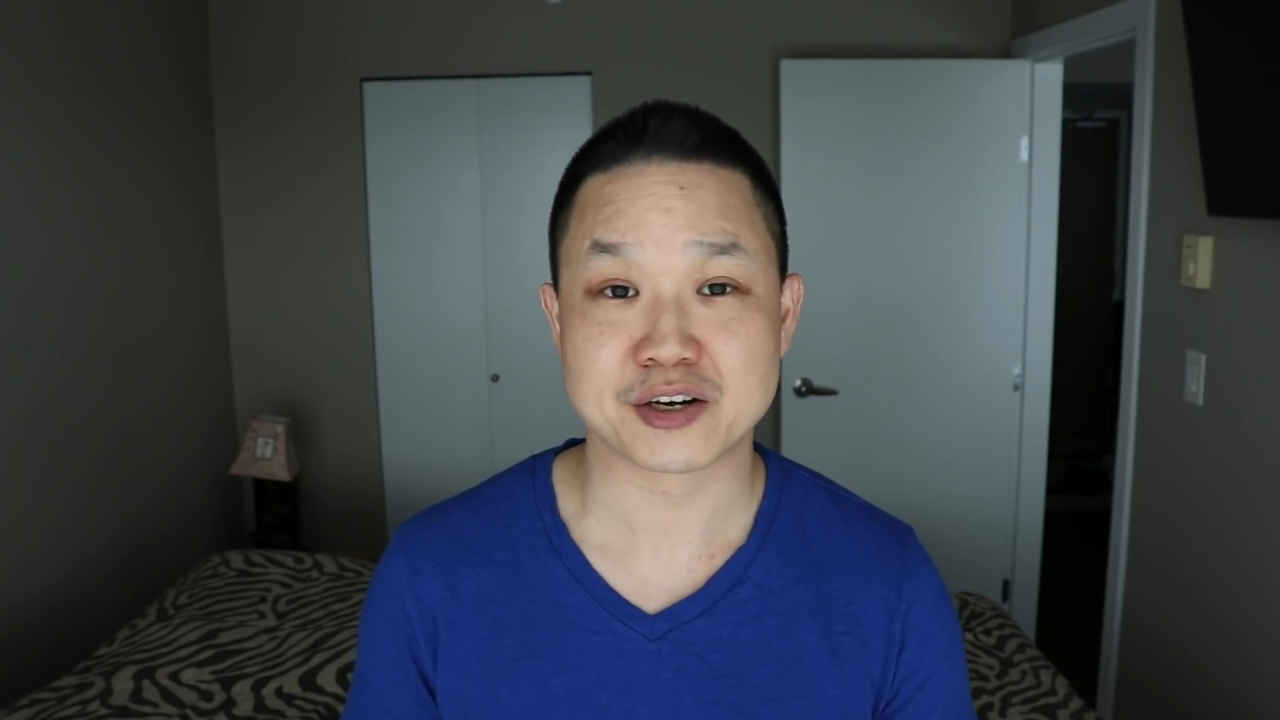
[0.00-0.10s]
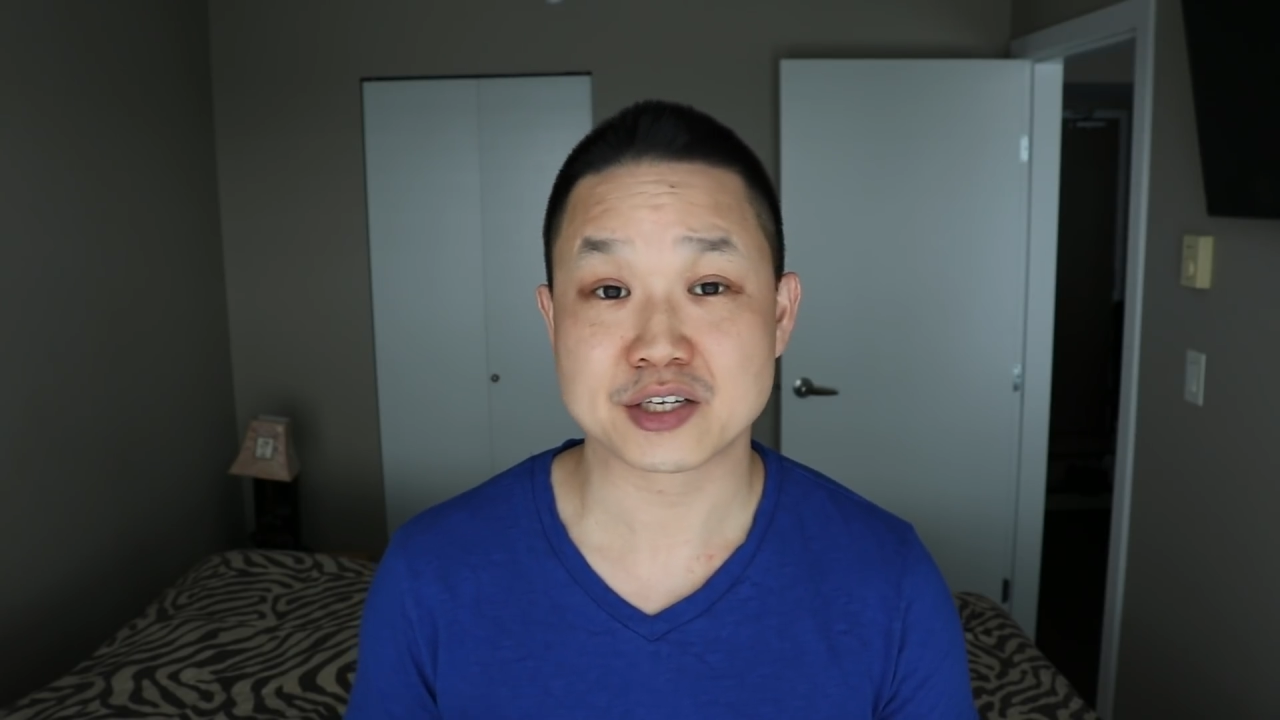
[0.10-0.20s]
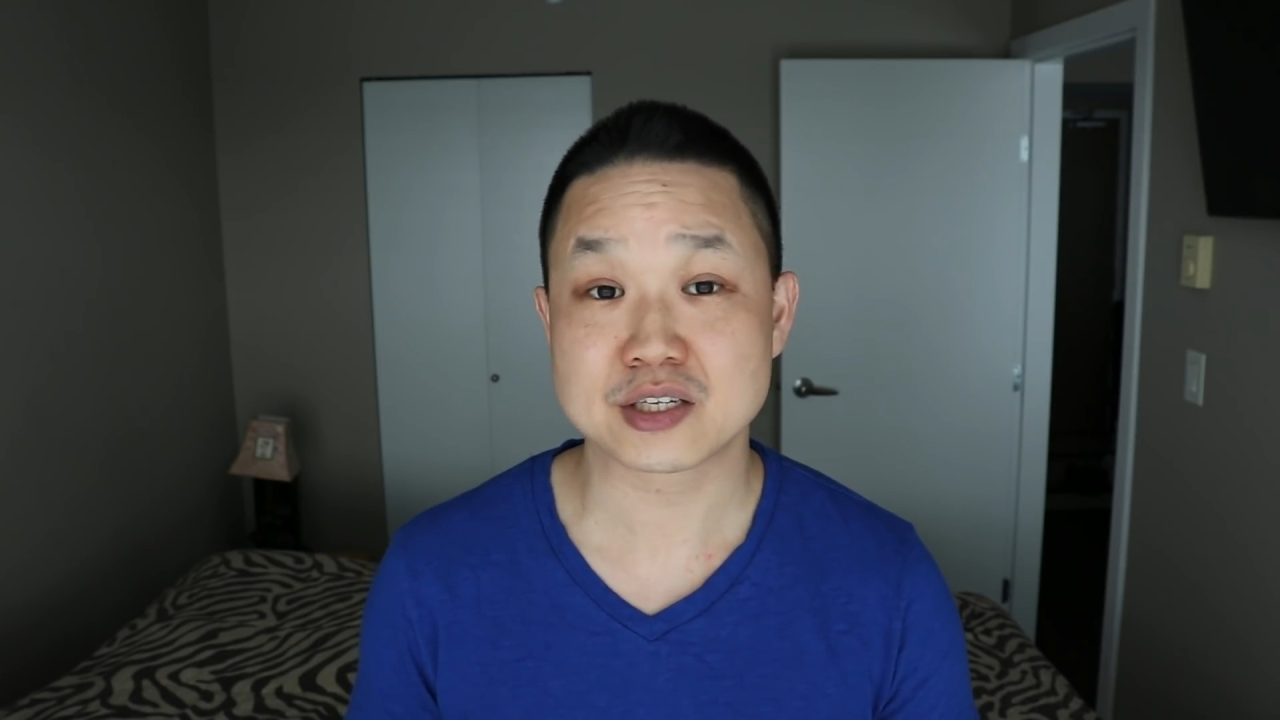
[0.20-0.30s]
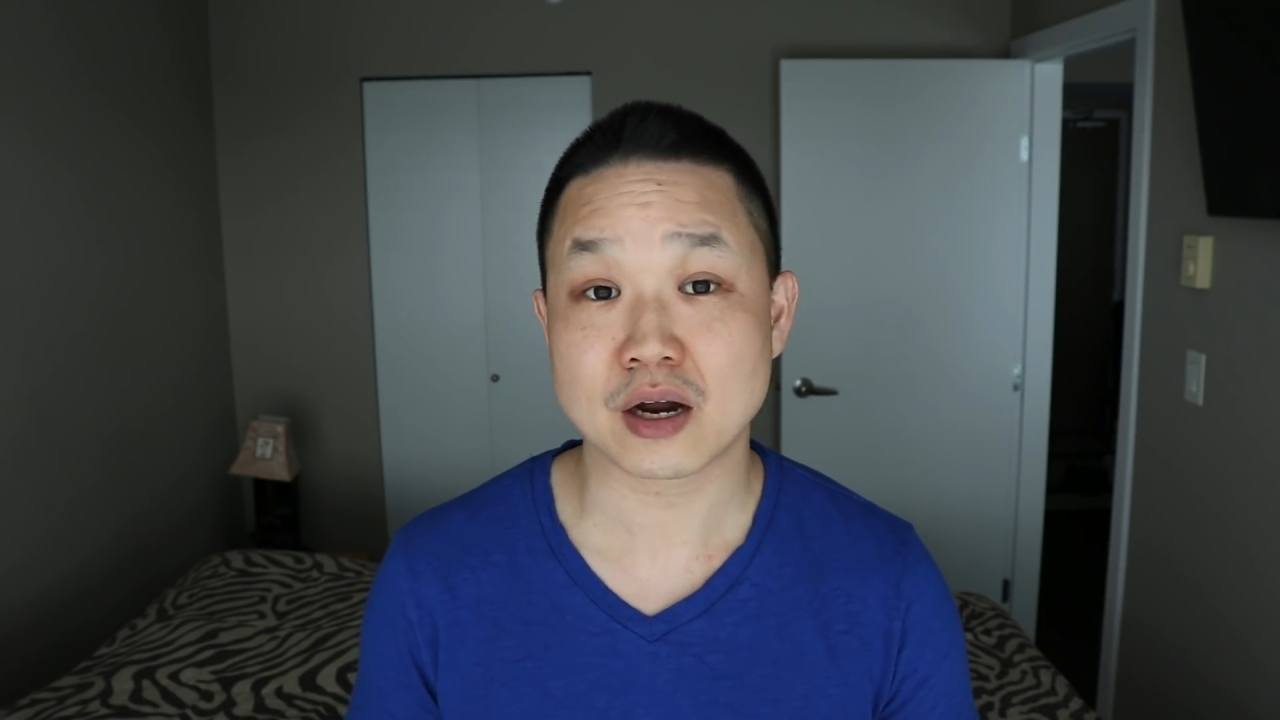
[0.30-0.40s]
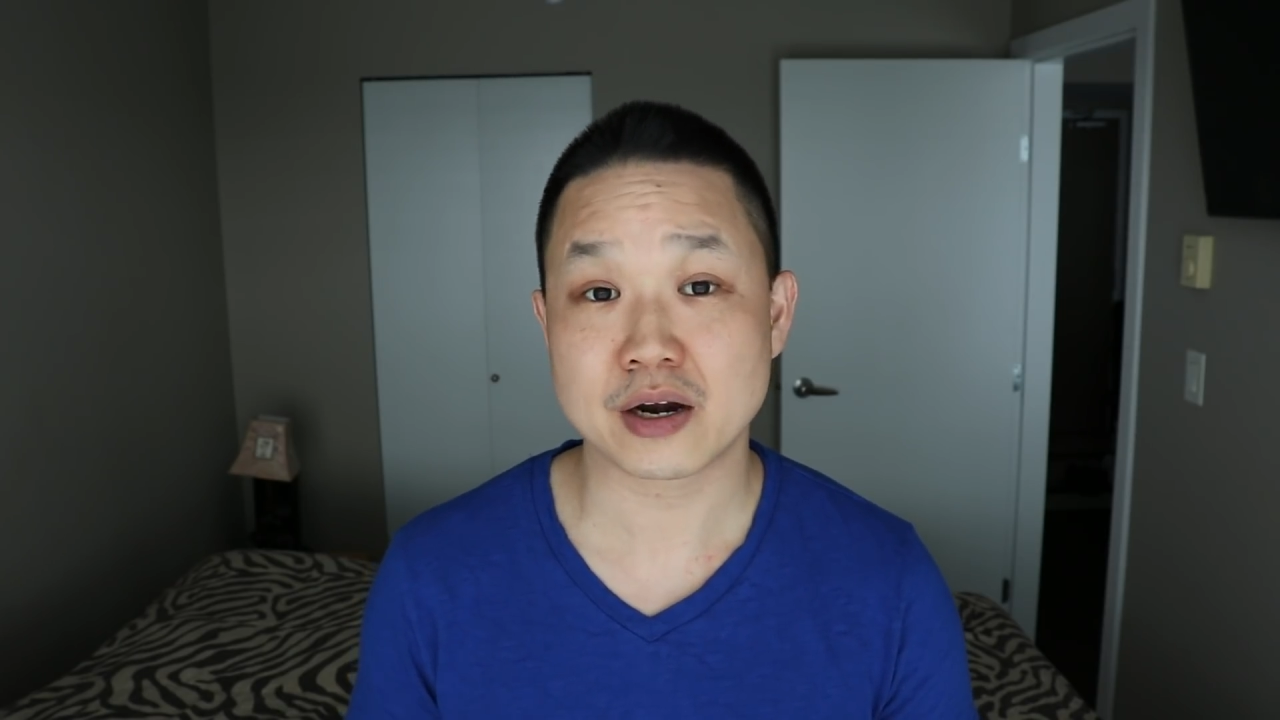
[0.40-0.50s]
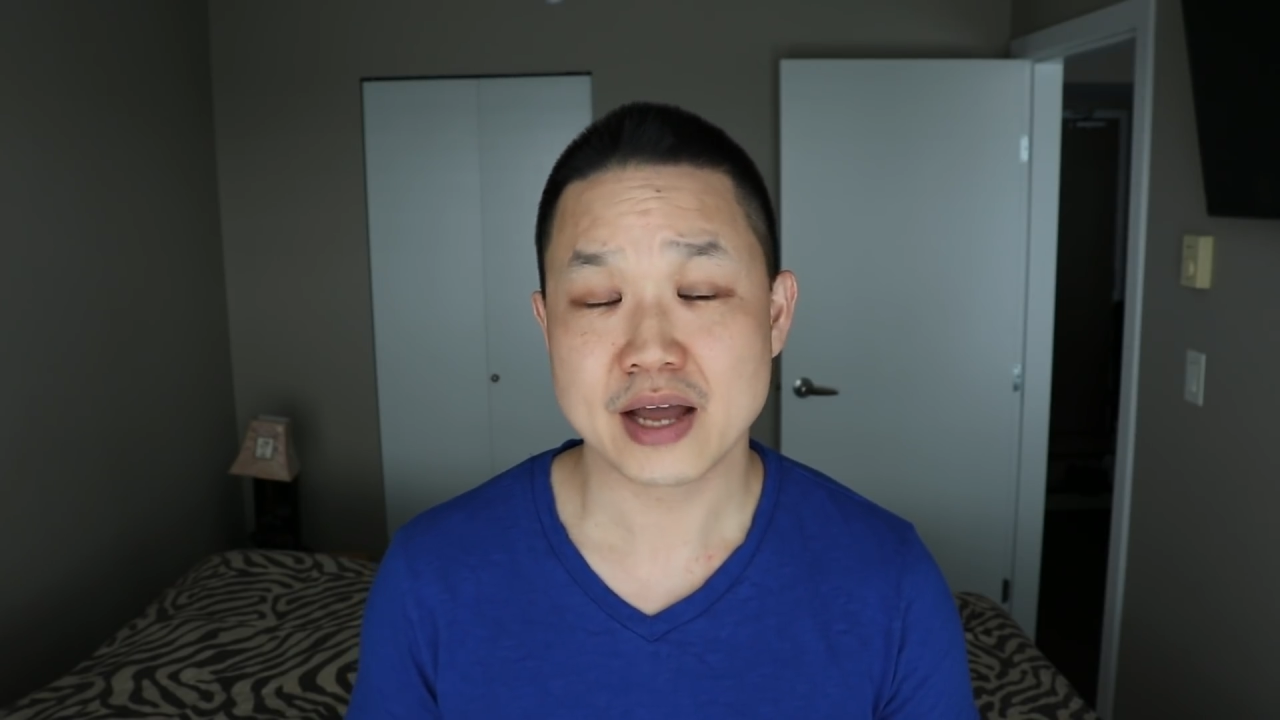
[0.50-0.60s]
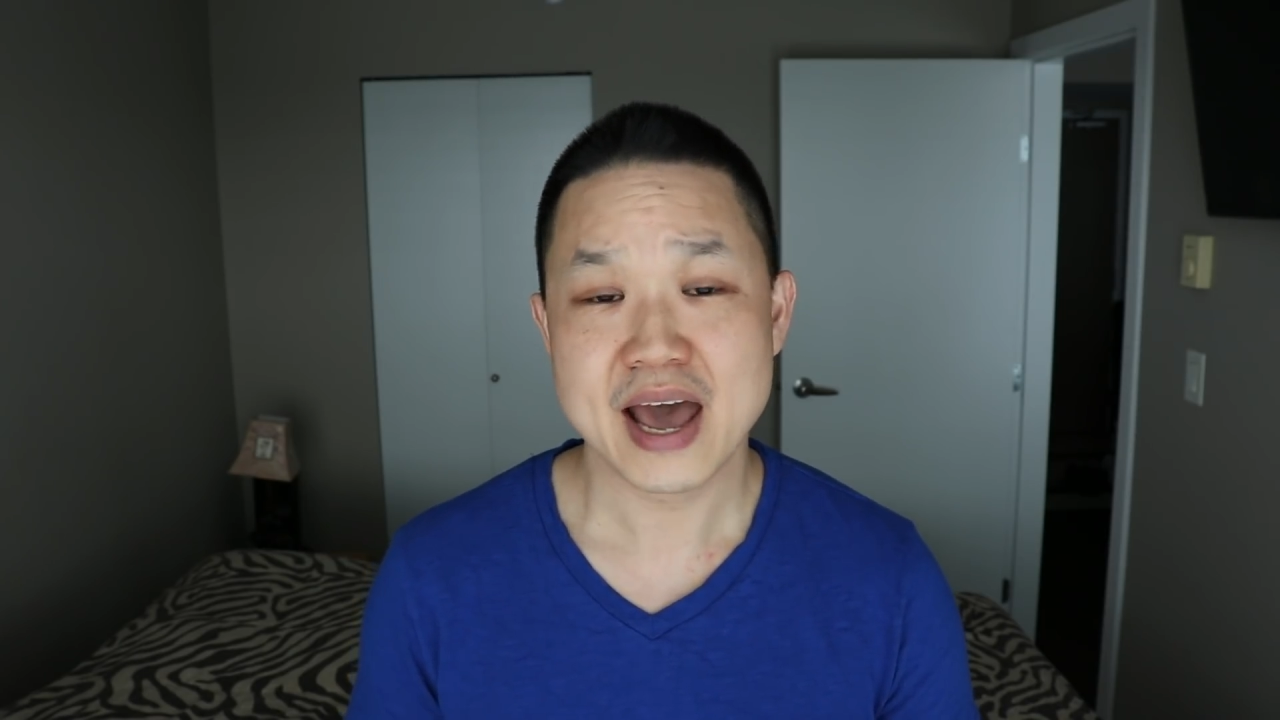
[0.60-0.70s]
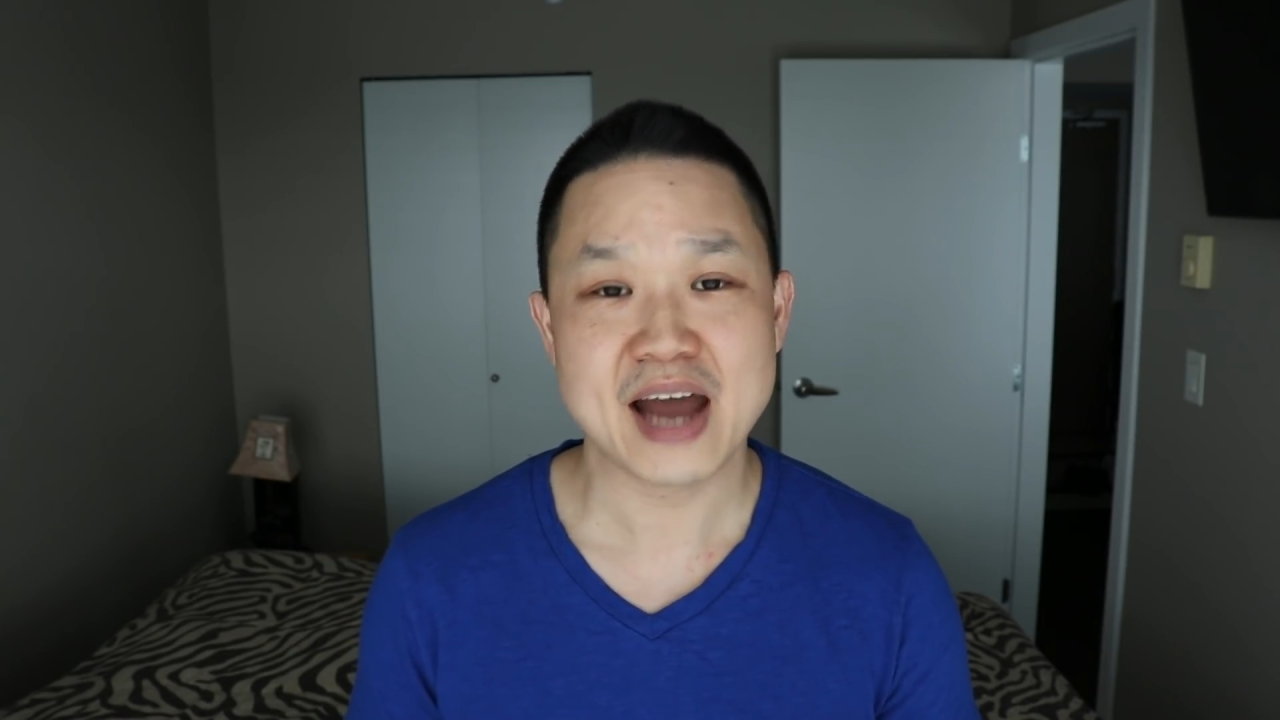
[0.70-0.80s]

her start